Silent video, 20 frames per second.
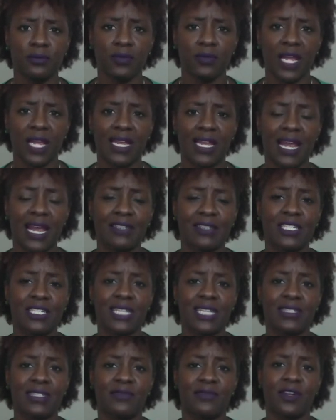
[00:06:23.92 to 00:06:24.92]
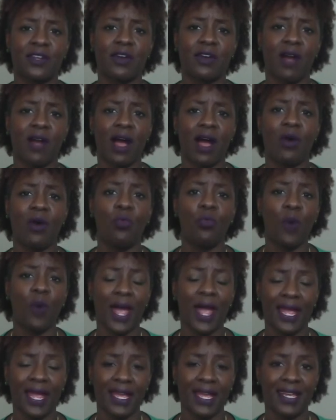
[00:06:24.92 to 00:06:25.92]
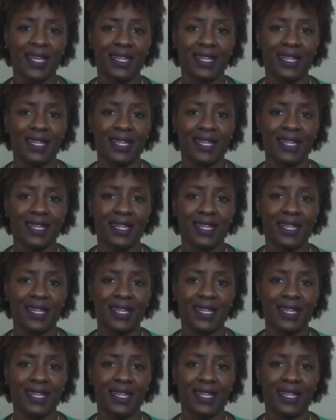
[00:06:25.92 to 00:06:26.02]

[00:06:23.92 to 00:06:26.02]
And now she has to figure out a way